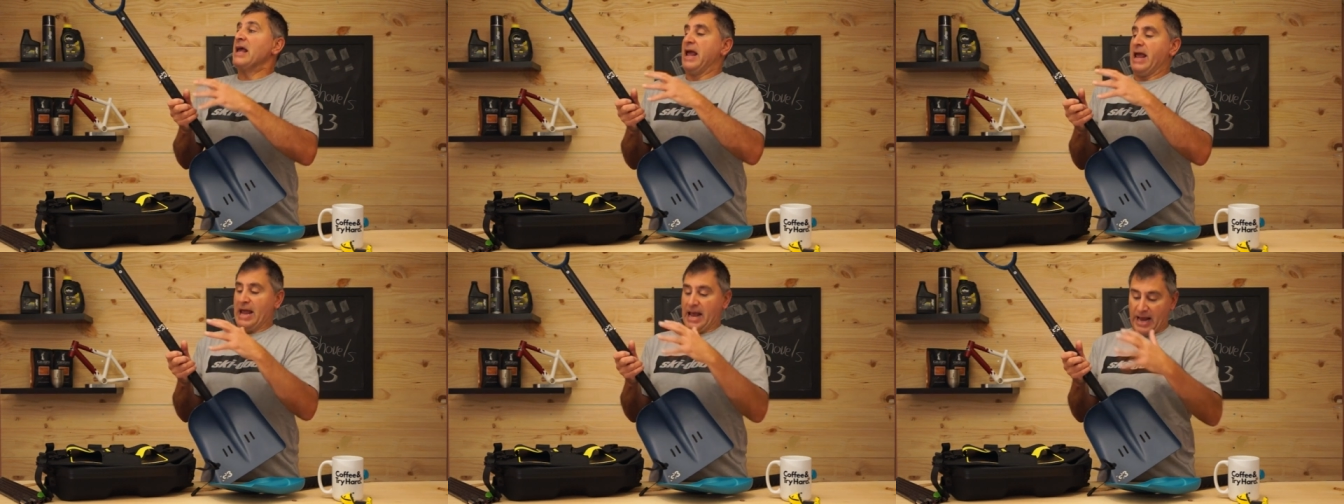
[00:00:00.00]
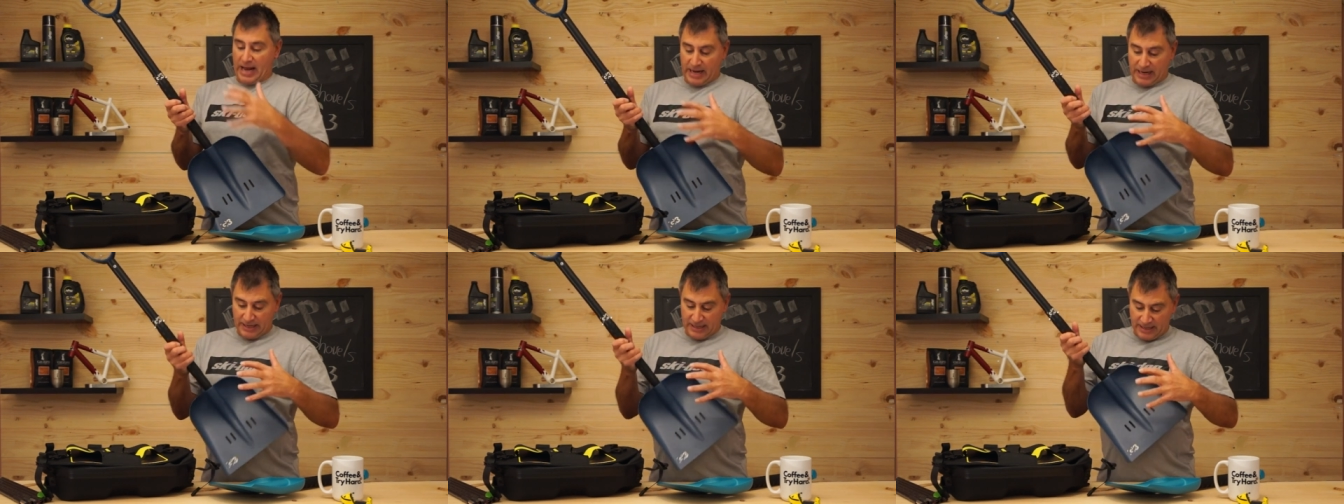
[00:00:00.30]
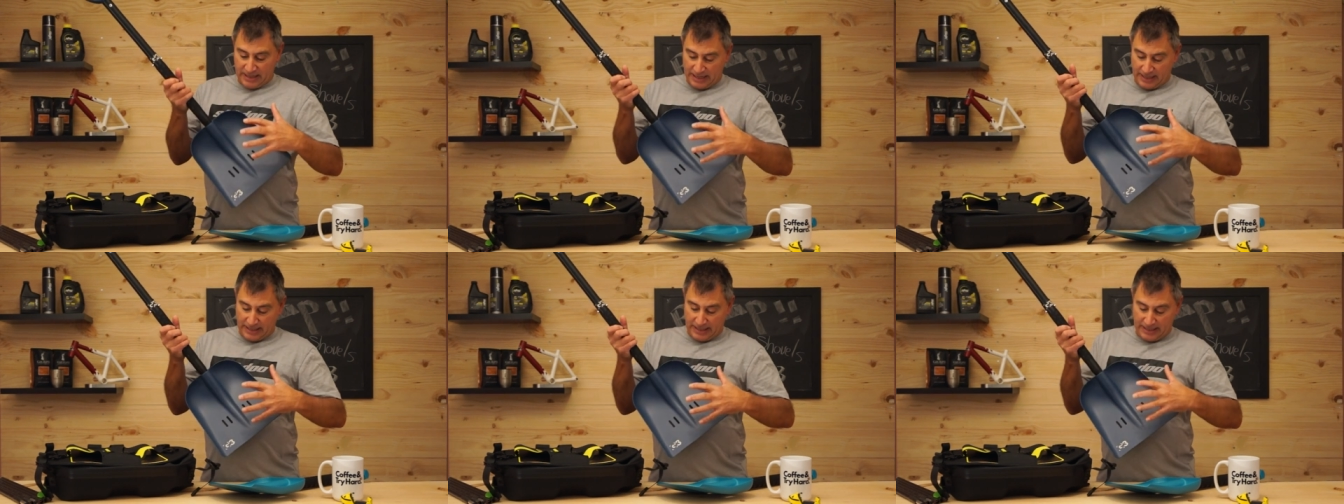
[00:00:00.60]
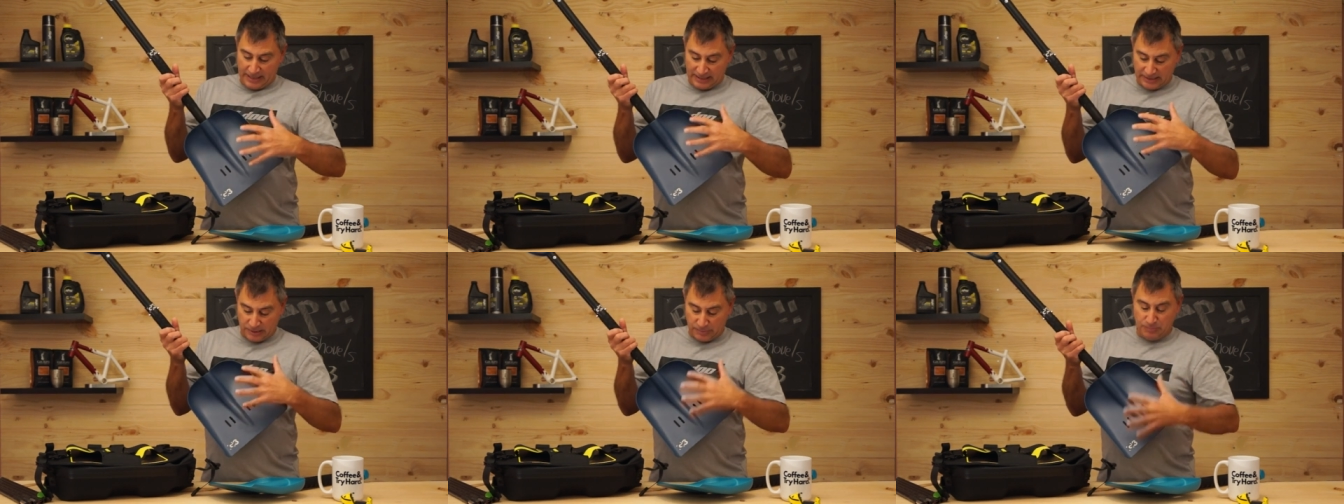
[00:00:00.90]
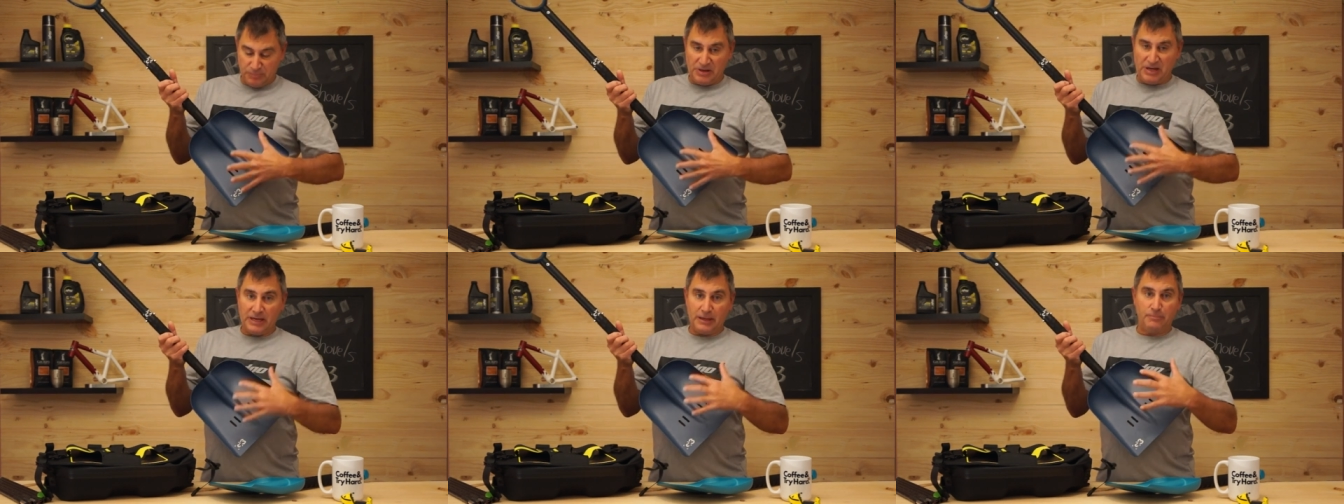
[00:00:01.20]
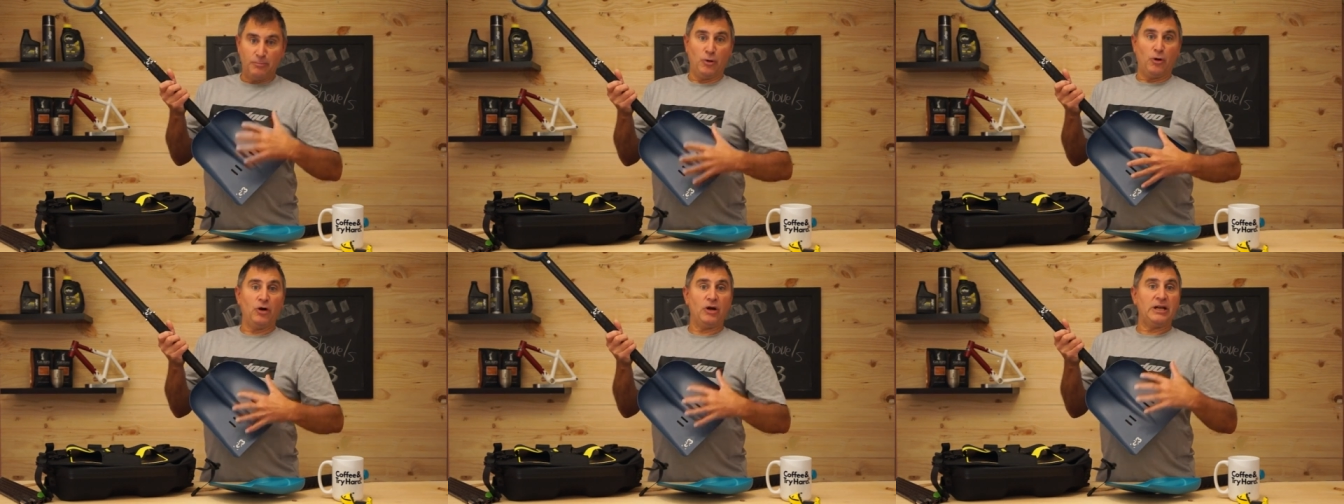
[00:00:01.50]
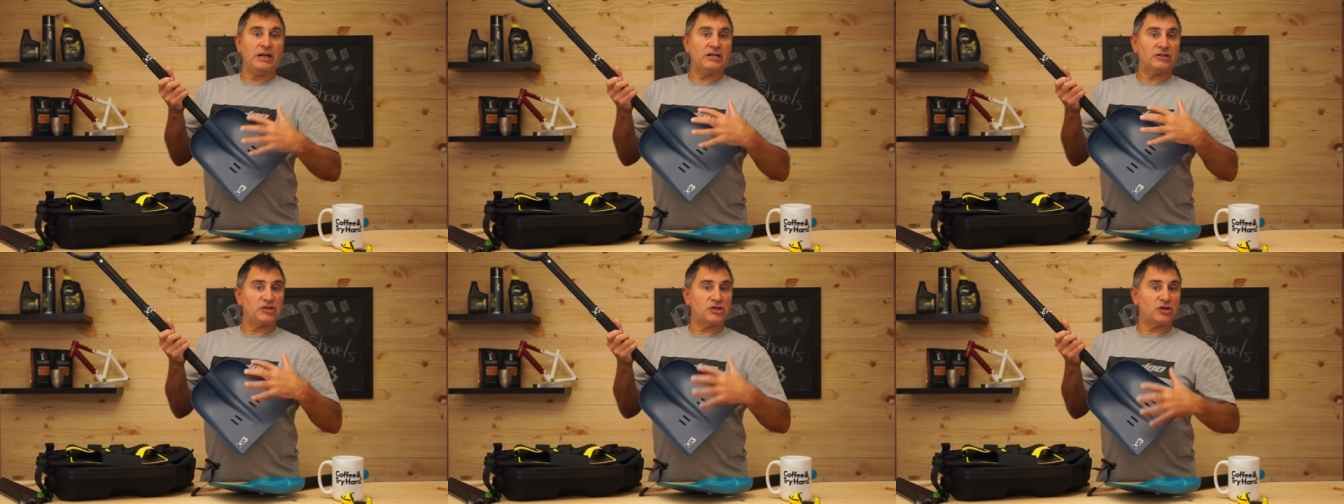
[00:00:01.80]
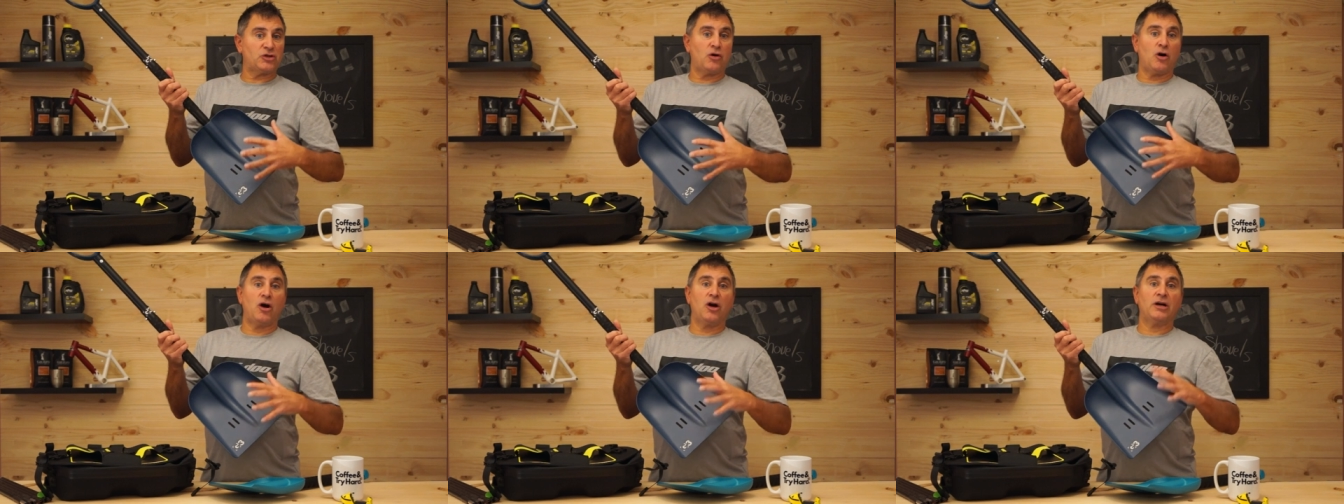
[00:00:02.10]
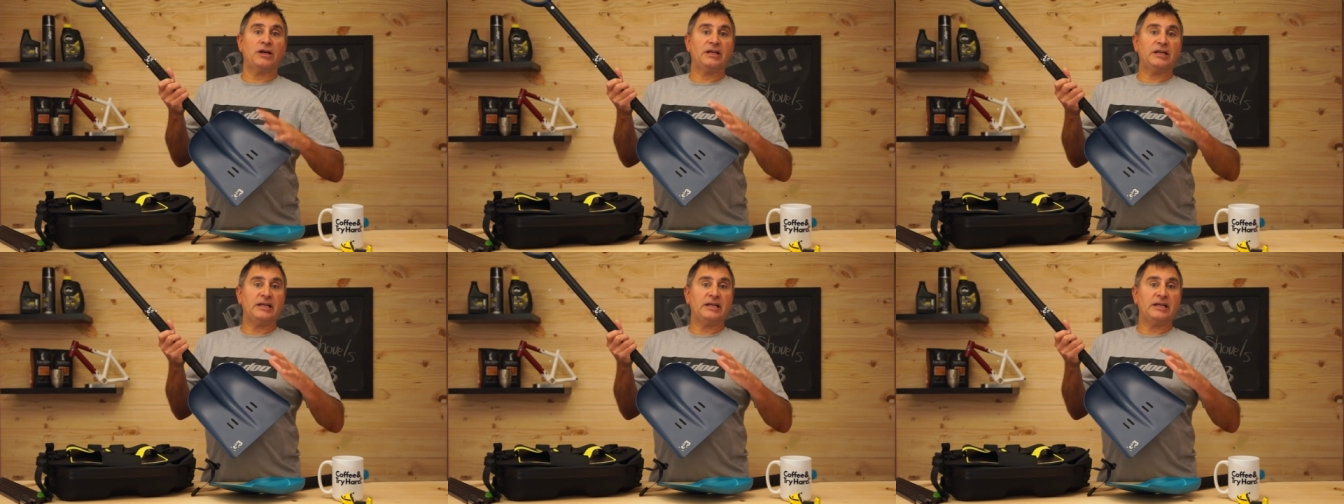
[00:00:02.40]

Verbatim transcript: And uh, it's big, burly, and strong.